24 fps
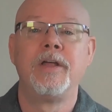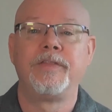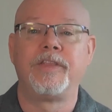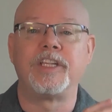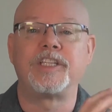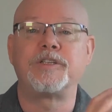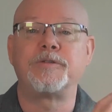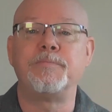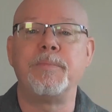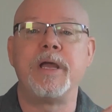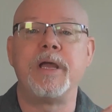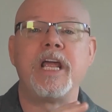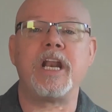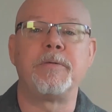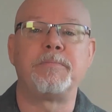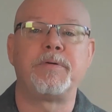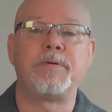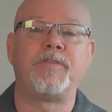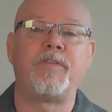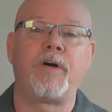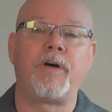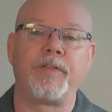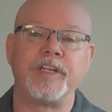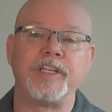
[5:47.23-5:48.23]
that's made up
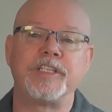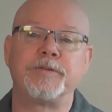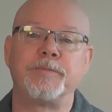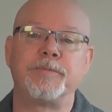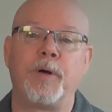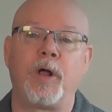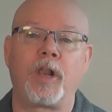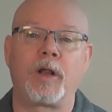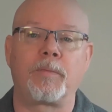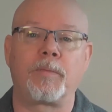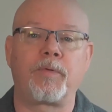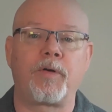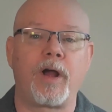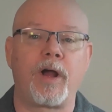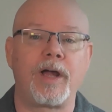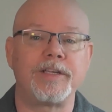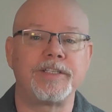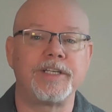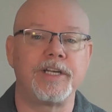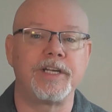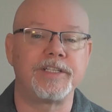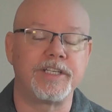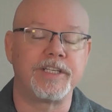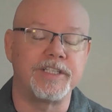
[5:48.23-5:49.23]
of all these smaller
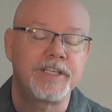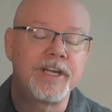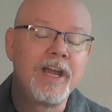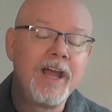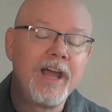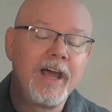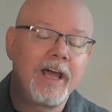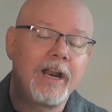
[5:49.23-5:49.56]
processes.